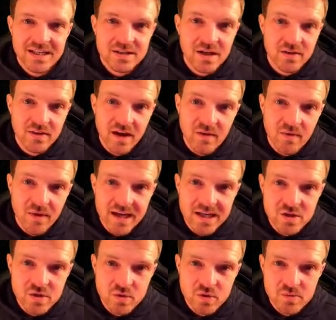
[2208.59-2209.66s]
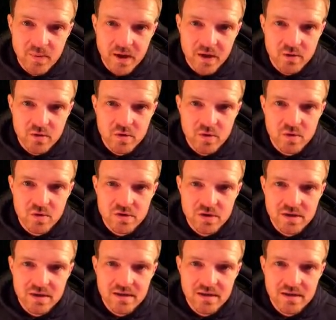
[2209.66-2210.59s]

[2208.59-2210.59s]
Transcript: So there's your spinal cord.